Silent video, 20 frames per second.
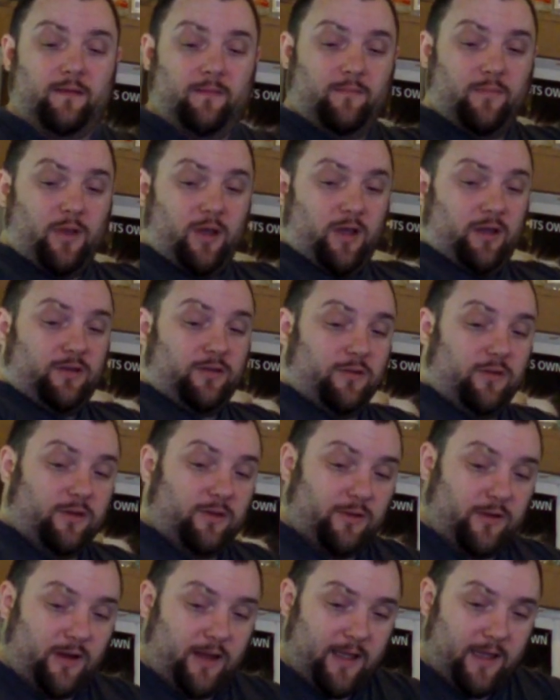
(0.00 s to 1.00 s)
But I sort of
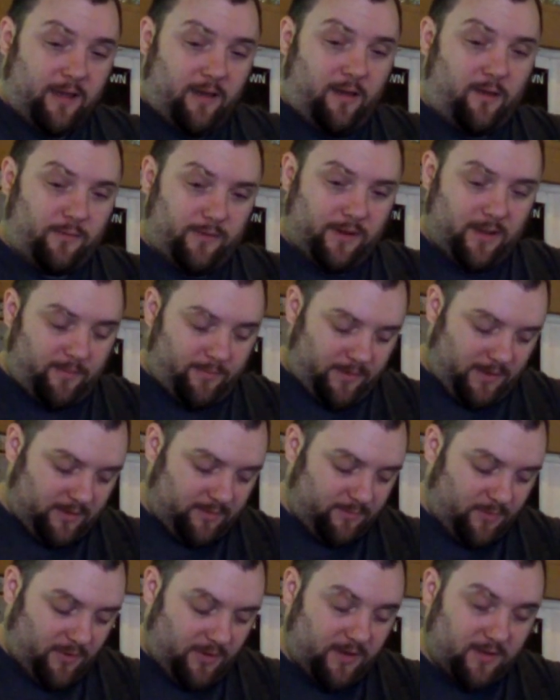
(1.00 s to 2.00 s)
do it like that, hold it up against
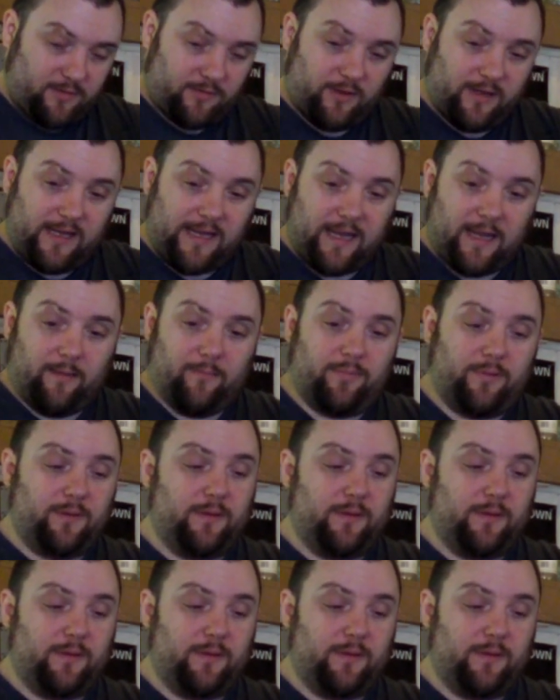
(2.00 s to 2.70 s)
my sort of hip,